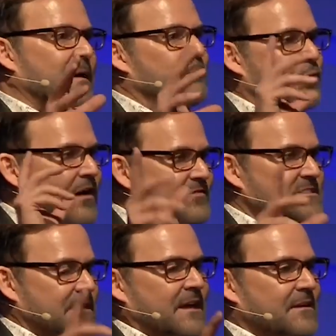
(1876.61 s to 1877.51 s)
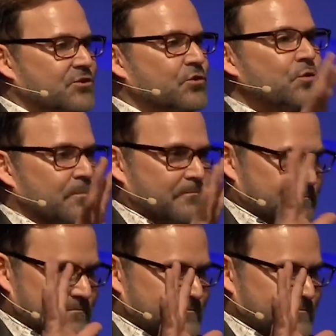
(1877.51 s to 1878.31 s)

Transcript: not prophesying doom.